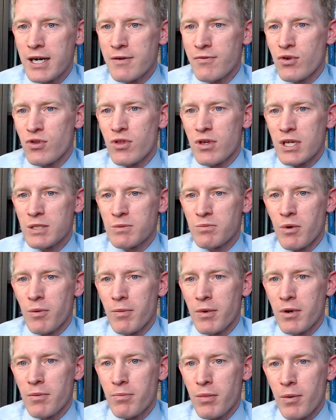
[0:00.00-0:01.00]
everything is
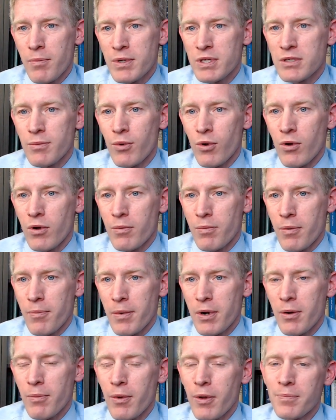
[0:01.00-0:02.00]
permissible or
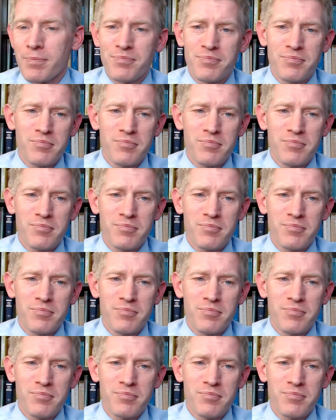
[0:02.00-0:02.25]
permittable.